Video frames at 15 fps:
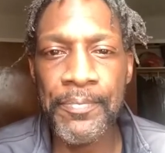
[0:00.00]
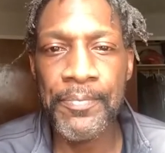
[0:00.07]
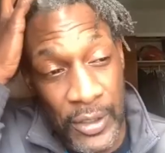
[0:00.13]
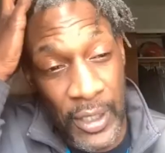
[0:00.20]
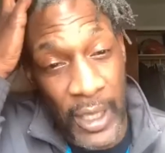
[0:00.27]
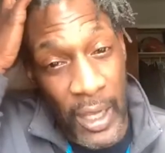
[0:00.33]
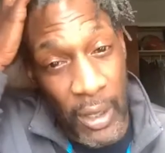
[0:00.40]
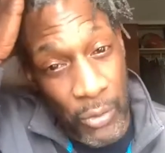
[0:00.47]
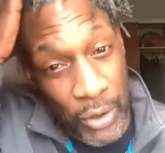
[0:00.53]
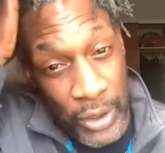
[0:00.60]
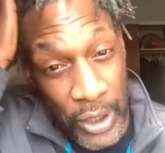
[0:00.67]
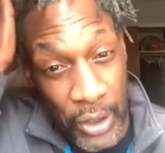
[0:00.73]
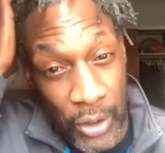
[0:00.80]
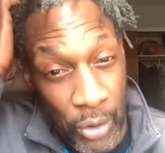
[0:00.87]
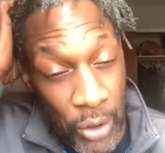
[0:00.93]
Today I want to
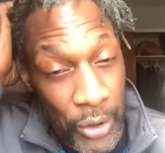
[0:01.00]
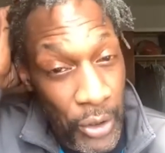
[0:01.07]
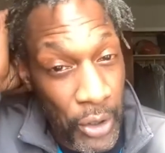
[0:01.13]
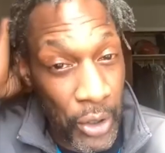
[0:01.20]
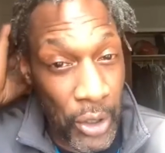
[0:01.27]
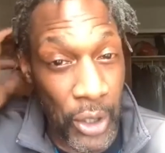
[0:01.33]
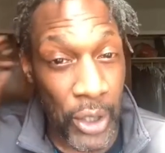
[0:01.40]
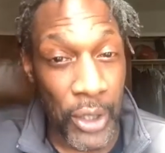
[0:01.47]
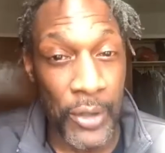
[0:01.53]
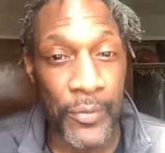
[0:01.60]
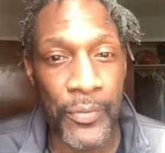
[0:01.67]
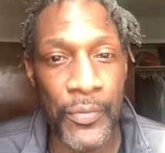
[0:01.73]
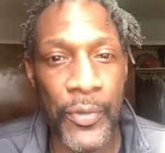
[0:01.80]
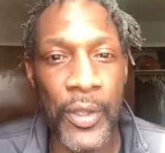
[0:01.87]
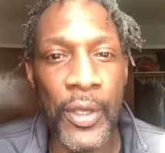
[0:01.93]
get on to uh,
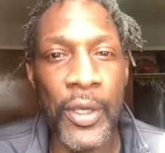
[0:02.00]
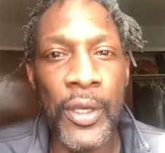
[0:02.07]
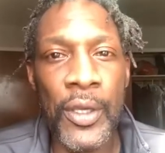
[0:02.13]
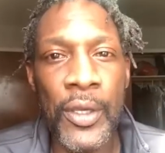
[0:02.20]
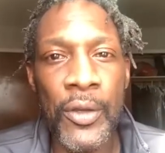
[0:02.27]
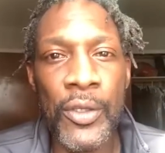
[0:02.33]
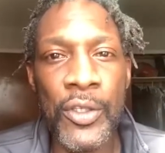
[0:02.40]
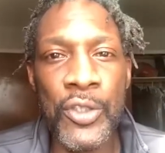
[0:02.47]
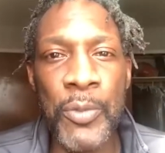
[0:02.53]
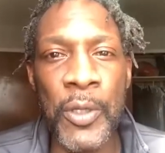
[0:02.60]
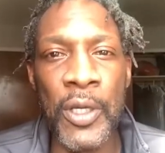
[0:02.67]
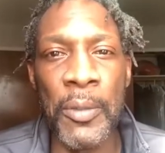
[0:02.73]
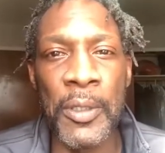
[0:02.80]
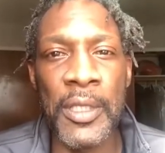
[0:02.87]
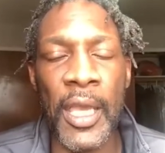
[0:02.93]
speak
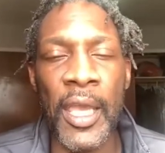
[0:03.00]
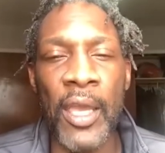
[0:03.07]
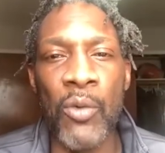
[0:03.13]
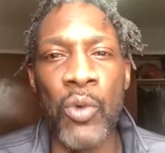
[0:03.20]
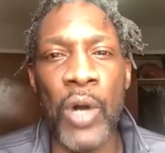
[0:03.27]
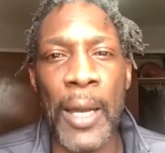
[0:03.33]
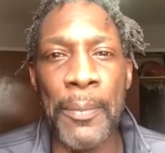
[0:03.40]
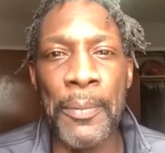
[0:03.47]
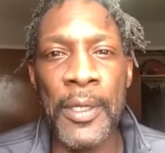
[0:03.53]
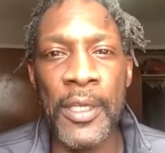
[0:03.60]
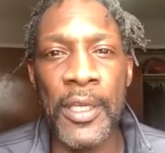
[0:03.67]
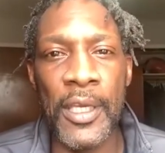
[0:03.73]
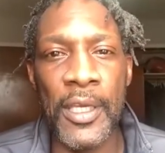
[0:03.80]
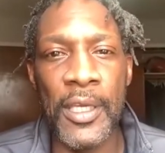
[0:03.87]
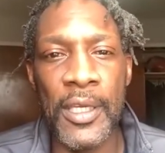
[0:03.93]
about the N Y P
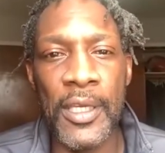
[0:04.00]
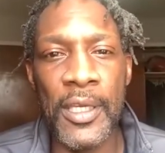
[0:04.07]
D.